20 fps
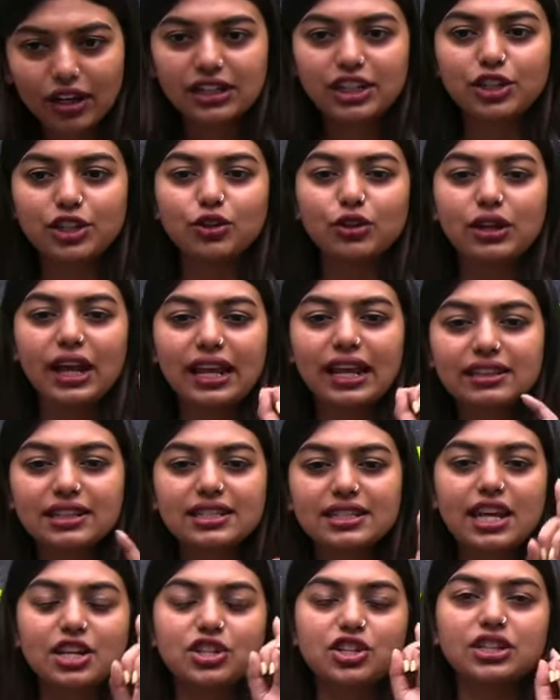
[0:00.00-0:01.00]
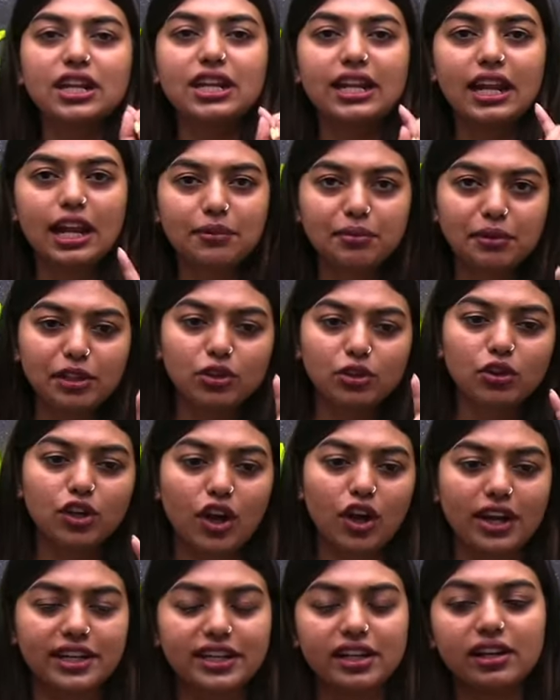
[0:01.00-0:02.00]
Did you like the session, and let me know
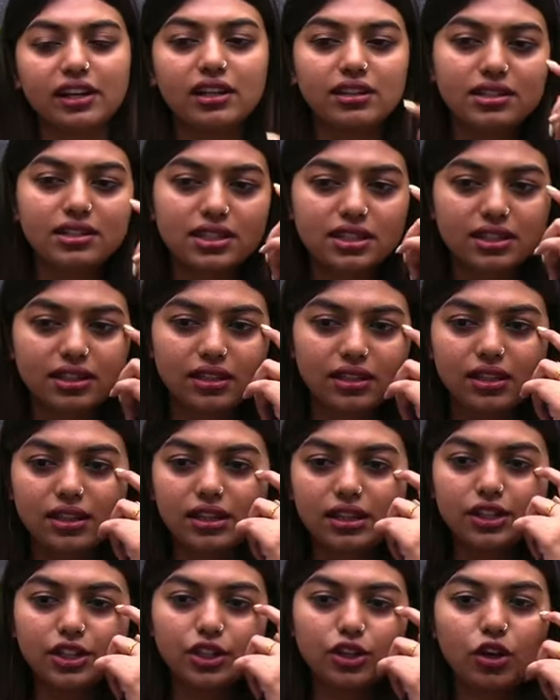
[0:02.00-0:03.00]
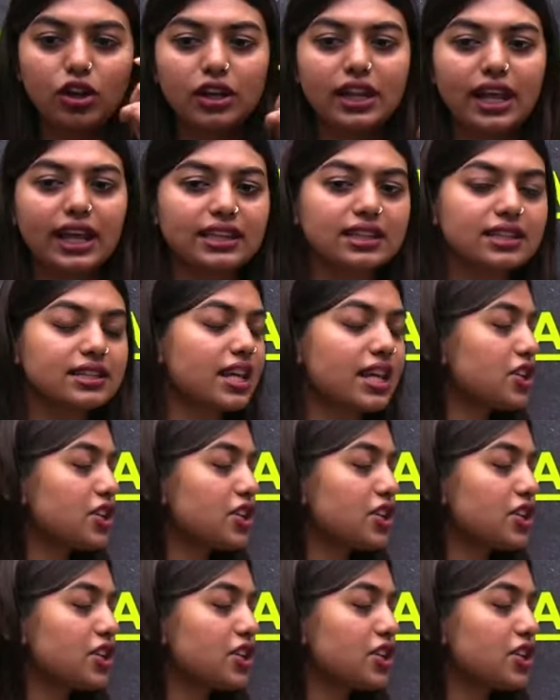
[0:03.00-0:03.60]
your attendance? Did you all like the